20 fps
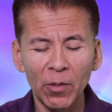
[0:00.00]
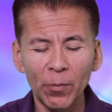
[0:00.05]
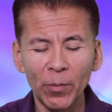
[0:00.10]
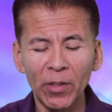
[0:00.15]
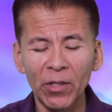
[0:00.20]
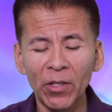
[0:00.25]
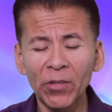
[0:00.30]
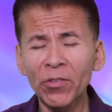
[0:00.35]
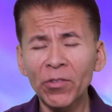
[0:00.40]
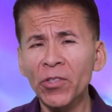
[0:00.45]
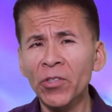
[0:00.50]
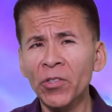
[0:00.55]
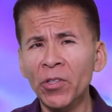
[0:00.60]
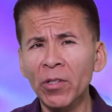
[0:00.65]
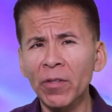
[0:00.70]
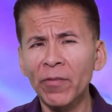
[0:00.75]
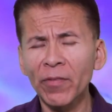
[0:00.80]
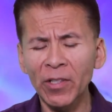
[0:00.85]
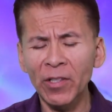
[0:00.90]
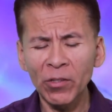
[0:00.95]
Because the
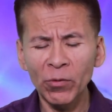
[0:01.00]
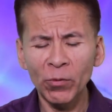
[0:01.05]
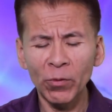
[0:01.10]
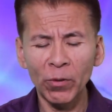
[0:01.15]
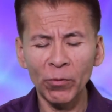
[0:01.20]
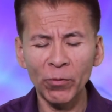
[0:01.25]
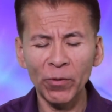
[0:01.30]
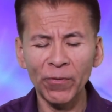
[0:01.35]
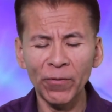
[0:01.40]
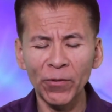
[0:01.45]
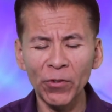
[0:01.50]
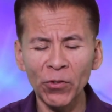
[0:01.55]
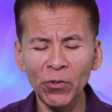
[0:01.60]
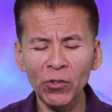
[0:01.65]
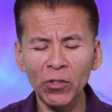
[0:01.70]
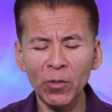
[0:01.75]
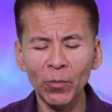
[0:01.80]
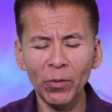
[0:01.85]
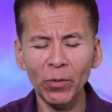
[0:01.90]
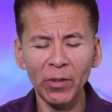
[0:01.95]
children of Israel
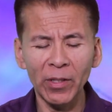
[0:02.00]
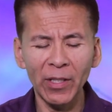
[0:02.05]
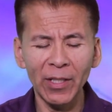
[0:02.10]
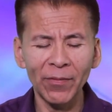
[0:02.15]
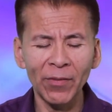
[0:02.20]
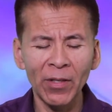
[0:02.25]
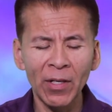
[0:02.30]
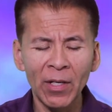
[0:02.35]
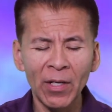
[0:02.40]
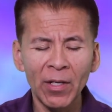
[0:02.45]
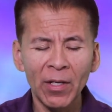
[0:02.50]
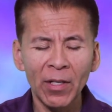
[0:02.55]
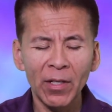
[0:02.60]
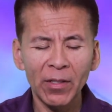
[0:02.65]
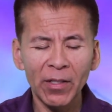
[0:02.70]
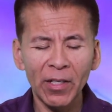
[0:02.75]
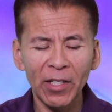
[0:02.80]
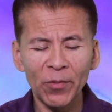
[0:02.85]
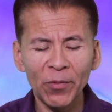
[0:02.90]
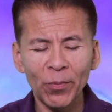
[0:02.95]
refused to believe
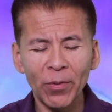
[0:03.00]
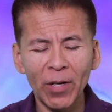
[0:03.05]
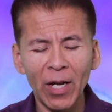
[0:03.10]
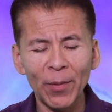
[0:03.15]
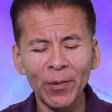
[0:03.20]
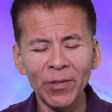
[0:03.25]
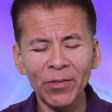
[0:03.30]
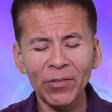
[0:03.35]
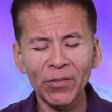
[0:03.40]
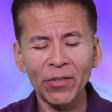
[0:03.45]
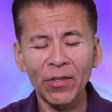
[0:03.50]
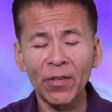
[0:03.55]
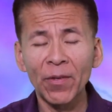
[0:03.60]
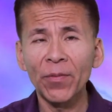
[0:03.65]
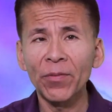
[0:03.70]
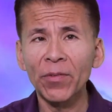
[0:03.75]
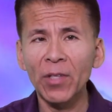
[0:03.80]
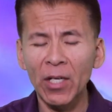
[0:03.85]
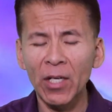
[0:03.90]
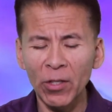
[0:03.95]
God's promise
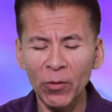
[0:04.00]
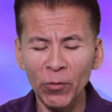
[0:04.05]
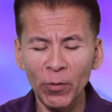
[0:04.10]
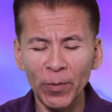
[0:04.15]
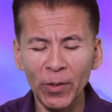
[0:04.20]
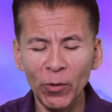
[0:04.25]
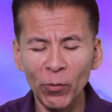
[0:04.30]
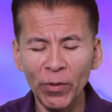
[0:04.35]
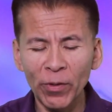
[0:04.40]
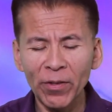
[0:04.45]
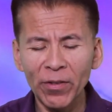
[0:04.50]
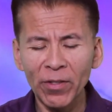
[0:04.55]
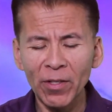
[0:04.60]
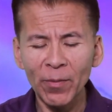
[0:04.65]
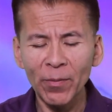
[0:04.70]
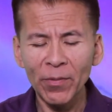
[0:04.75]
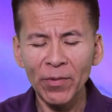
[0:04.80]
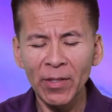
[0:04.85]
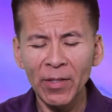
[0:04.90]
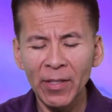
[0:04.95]
that he would be with
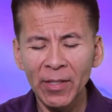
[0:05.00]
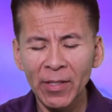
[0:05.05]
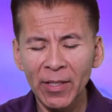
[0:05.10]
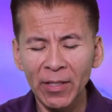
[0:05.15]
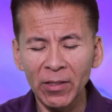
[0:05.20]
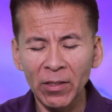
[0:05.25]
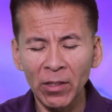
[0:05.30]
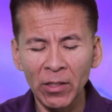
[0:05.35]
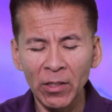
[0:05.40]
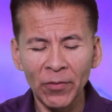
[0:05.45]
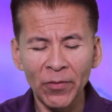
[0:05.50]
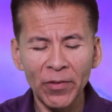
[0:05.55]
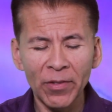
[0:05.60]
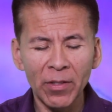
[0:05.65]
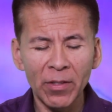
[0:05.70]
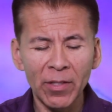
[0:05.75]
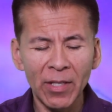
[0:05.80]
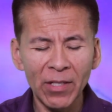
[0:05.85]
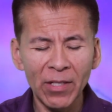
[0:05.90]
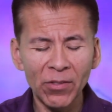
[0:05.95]
them and deliver
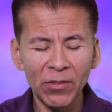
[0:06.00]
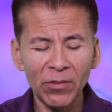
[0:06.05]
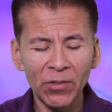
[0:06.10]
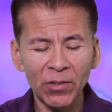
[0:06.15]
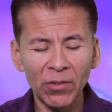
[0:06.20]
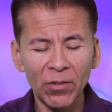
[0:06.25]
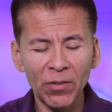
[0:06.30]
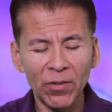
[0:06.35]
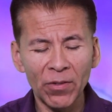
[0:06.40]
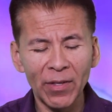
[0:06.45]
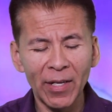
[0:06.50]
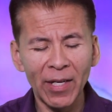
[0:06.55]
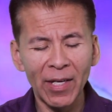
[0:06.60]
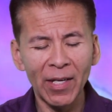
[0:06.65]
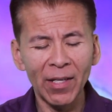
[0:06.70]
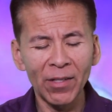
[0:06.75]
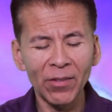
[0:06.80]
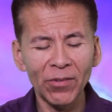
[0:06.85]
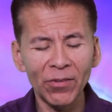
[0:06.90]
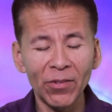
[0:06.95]
the nations into their
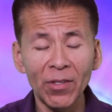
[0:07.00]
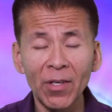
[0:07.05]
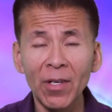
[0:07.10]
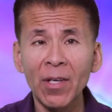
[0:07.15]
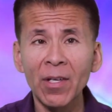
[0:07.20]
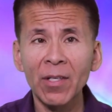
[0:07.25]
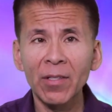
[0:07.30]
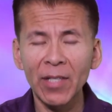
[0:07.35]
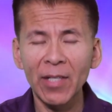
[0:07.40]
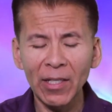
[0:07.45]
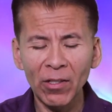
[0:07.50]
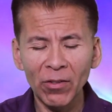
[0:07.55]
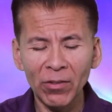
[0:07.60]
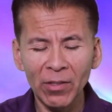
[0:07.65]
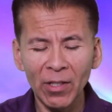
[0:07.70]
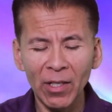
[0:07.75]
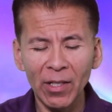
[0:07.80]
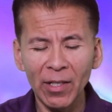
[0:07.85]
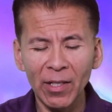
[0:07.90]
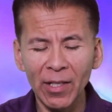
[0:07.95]
hands, they
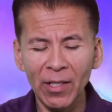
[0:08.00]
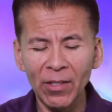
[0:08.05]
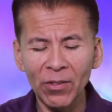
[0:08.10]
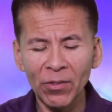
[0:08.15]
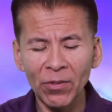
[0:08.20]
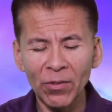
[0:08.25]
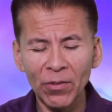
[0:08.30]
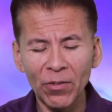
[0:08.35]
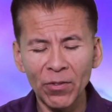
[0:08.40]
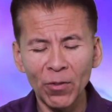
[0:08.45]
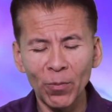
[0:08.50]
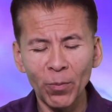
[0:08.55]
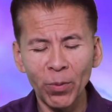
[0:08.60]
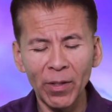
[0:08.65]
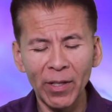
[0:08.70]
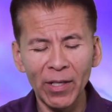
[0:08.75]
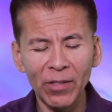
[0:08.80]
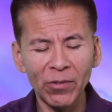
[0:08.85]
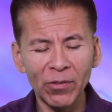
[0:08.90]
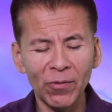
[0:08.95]
could not enter their
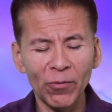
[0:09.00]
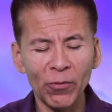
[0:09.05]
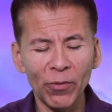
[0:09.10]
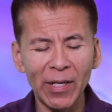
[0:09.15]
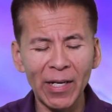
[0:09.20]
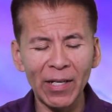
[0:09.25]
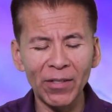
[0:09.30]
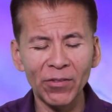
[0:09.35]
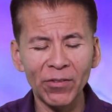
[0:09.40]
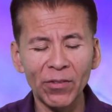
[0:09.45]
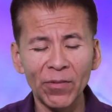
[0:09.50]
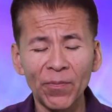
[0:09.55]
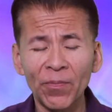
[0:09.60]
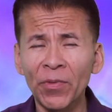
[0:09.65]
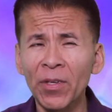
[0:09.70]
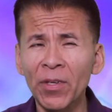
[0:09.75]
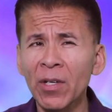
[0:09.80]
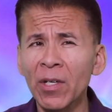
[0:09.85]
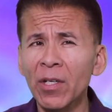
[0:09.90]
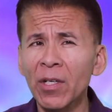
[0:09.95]
place of rest.
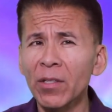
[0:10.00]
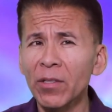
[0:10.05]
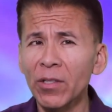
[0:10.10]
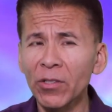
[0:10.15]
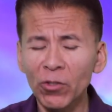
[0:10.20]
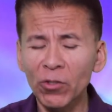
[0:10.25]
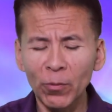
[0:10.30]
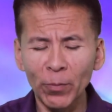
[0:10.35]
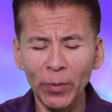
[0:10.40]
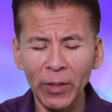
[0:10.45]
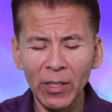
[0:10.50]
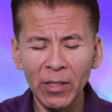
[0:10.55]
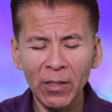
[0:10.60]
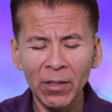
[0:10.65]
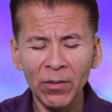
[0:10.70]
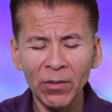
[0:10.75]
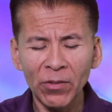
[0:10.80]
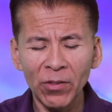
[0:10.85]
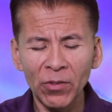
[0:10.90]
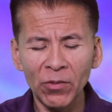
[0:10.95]

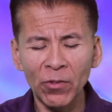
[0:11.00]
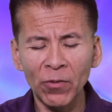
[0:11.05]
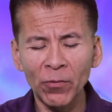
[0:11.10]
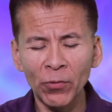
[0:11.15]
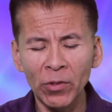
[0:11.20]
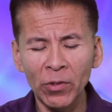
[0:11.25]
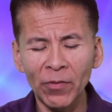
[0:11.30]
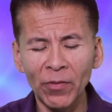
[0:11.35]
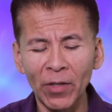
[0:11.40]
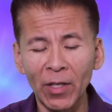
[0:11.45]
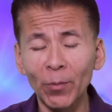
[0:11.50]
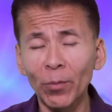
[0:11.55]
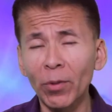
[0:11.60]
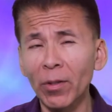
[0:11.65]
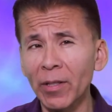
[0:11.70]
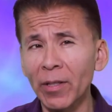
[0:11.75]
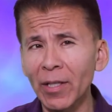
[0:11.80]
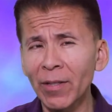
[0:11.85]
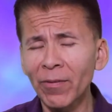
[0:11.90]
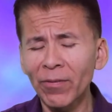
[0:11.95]
Disobedience is the fruit of
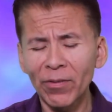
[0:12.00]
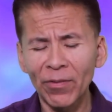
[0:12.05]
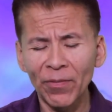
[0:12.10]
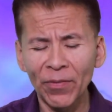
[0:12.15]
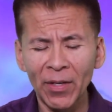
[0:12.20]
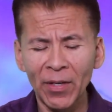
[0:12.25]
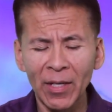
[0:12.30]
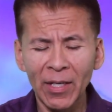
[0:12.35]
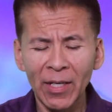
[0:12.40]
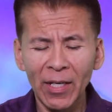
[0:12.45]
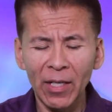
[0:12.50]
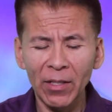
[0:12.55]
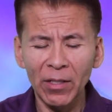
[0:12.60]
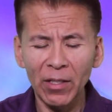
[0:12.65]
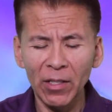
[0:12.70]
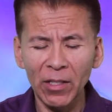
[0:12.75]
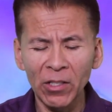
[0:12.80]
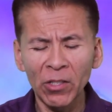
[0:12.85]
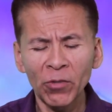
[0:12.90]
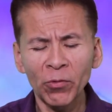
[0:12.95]
unbelief, and
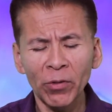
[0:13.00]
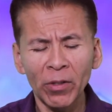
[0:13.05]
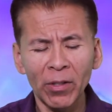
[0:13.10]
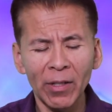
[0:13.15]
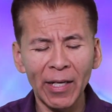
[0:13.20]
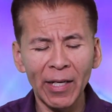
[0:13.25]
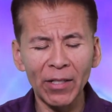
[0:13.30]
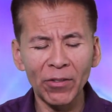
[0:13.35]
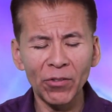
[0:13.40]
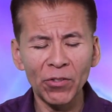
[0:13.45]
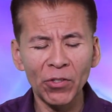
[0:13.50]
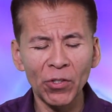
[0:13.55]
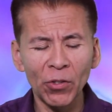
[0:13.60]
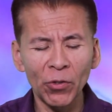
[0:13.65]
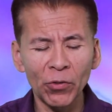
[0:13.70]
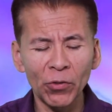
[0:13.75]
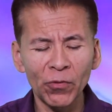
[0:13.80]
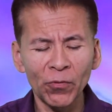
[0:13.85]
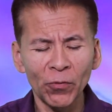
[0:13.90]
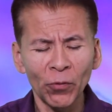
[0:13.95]
the Israelites
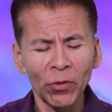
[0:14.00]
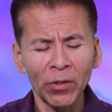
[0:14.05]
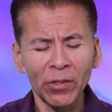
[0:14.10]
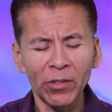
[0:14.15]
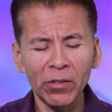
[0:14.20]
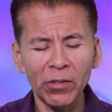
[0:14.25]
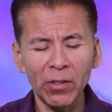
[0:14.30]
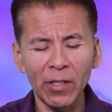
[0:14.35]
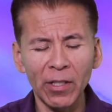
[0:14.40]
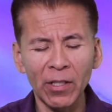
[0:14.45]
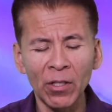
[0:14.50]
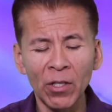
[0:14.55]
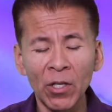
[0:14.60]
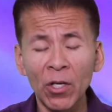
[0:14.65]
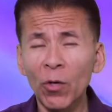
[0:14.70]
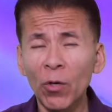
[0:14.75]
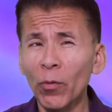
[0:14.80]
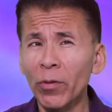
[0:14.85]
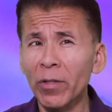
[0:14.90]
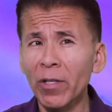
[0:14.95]
chose foolishly
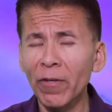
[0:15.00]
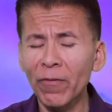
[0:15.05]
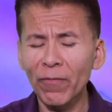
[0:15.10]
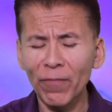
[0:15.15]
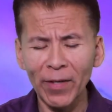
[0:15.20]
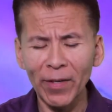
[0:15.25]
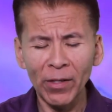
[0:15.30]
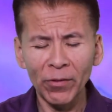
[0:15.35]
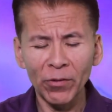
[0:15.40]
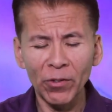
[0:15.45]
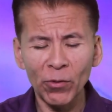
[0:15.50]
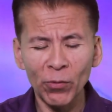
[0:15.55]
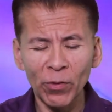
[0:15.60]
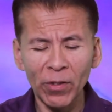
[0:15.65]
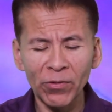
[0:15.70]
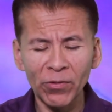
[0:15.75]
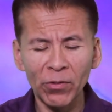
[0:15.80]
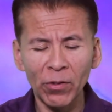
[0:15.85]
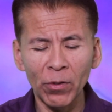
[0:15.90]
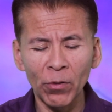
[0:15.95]
when they failed to
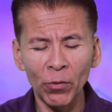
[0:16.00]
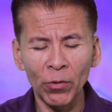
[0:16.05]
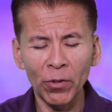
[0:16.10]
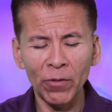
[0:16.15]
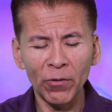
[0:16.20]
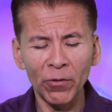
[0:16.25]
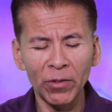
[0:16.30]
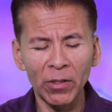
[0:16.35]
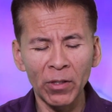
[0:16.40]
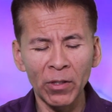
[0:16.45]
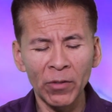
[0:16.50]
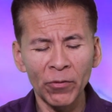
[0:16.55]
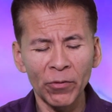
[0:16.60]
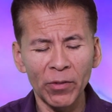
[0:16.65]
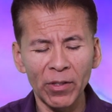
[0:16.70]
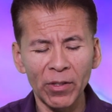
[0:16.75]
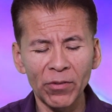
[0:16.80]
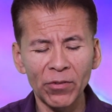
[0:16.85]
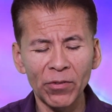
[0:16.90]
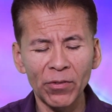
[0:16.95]
trust the Lord for
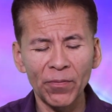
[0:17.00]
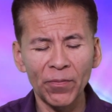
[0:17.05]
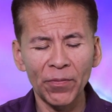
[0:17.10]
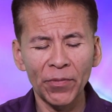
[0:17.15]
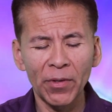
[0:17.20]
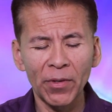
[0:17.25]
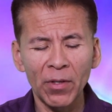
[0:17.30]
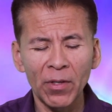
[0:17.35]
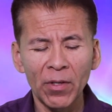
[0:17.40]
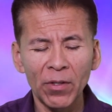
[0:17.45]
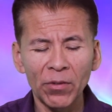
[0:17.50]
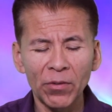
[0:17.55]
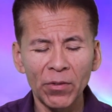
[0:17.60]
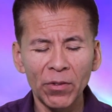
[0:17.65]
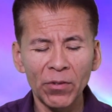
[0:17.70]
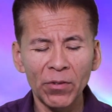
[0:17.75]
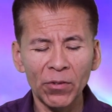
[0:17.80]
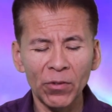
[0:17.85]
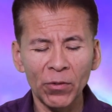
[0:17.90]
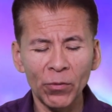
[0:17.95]
deliverance.
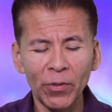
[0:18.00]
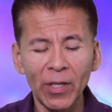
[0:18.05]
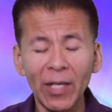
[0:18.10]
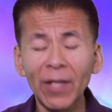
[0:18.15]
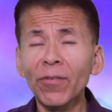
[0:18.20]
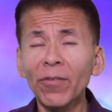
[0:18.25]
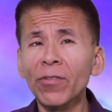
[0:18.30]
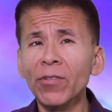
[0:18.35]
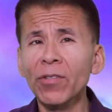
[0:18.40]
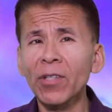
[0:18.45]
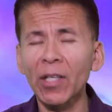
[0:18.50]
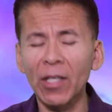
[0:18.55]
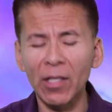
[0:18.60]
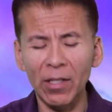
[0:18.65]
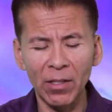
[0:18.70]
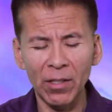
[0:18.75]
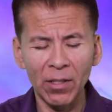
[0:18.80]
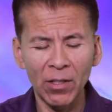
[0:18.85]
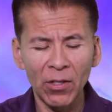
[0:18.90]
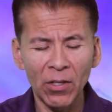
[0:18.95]
This grave
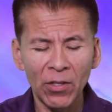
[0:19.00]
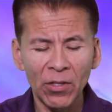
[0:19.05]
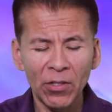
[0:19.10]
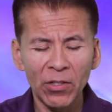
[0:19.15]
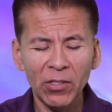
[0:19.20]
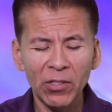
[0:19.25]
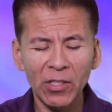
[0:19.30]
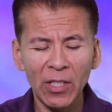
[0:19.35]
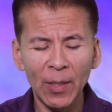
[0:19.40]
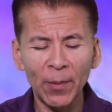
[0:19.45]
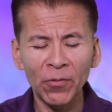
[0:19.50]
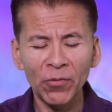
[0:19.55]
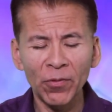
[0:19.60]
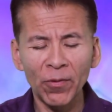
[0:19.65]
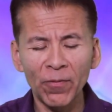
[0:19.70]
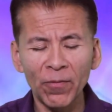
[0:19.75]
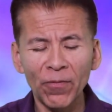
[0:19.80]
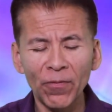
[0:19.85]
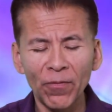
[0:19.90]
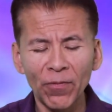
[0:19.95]
sin stems
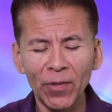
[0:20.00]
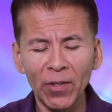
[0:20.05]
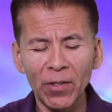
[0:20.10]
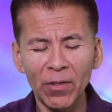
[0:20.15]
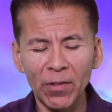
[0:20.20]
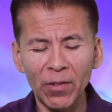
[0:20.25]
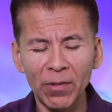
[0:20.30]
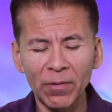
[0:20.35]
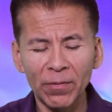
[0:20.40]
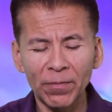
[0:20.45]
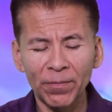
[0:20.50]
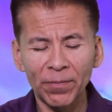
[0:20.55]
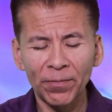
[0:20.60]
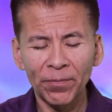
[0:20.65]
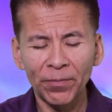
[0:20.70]
from fear,